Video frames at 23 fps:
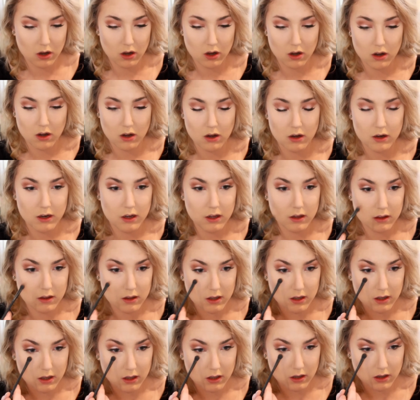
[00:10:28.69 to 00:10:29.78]
on
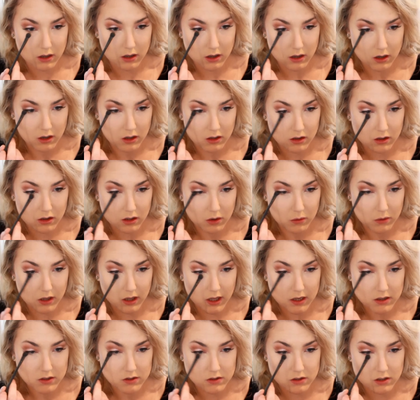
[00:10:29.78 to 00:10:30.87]
the lower
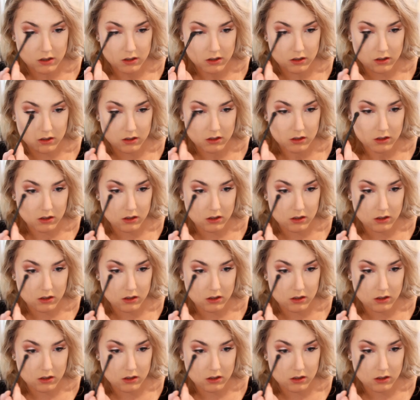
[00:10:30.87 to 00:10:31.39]
lash line.